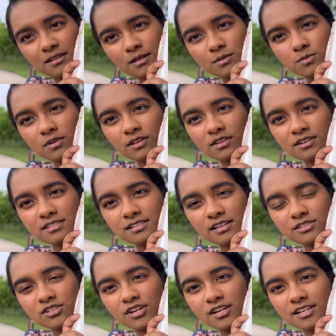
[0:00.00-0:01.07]
That's what it looks
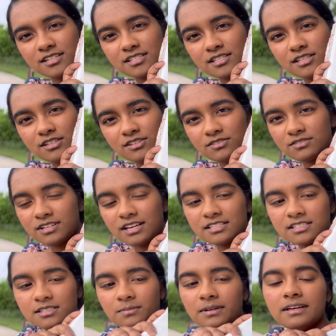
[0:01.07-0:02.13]
like turning into the New
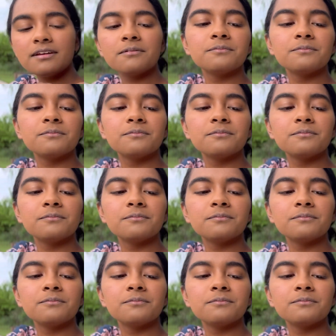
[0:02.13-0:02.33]
Testament.